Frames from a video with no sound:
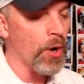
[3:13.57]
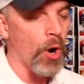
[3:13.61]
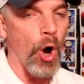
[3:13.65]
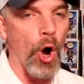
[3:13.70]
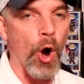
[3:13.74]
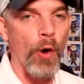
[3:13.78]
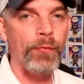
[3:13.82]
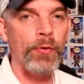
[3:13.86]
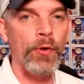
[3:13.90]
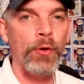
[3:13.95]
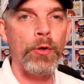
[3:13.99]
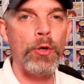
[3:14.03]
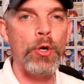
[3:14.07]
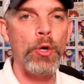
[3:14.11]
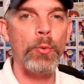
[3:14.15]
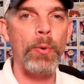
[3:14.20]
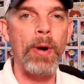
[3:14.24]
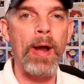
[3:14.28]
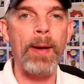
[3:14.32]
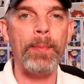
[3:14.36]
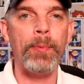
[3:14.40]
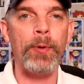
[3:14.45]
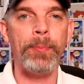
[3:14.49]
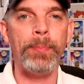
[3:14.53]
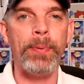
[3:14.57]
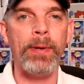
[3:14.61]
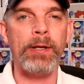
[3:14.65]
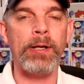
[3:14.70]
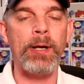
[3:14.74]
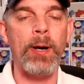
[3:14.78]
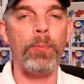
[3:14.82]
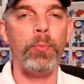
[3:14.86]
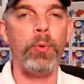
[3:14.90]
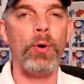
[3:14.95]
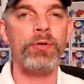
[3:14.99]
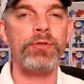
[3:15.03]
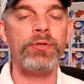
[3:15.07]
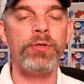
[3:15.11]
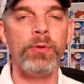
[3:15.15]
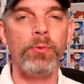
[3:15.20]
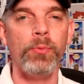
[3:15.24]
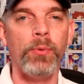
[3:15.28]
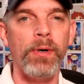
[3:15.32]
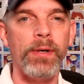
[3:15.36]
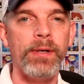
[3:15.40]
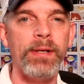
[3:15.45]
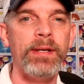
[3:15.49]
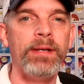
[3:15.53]
Hopefully you were able to pick up what
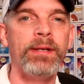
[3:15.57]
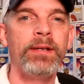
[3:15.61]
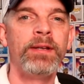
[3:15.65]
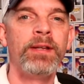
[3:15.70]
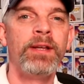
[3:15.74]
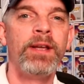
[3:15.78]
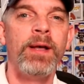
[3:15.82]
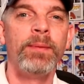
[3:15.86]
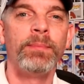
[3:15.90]
you wanted.